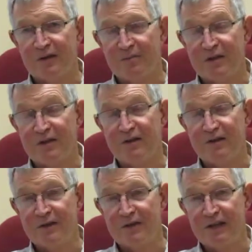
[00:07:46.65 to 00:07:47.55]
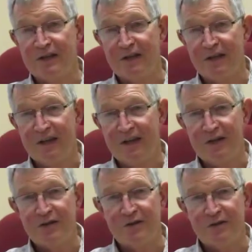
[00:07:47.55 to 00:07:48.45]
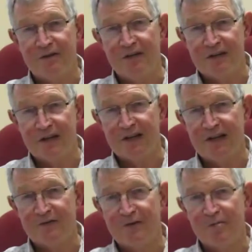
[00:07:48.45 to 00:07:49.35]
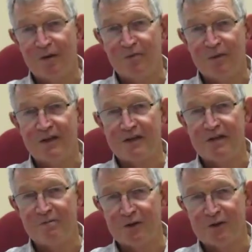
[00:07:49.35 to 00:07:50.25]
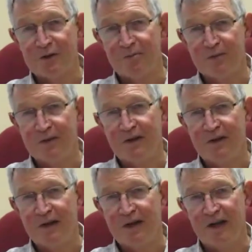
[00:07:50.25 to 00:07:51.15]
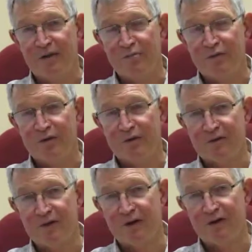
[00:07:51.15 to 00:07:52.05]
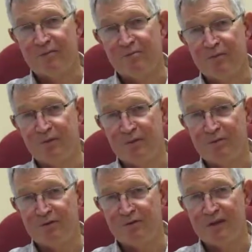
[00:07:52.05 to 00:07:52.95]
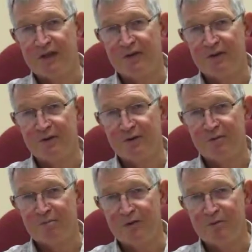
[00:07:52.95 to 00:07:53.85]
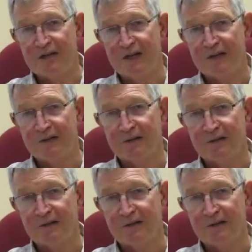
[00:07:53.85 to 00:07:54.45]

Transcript: But generally, if there's any history of any psychiatric problem, any sleep disturbance, we would prefer the other 2 to be taken.